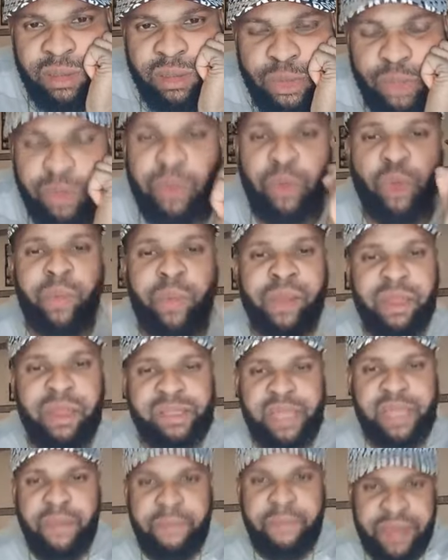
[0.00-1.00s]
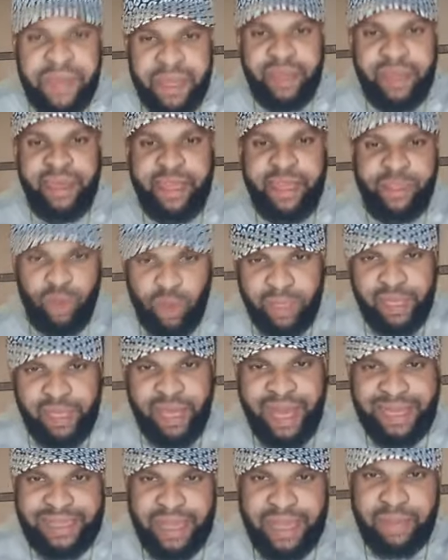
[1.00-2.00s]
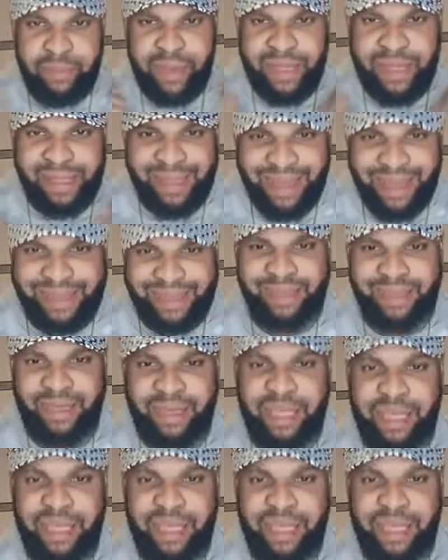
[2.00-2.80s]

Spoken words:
You believe say me, Enogie, as I be now.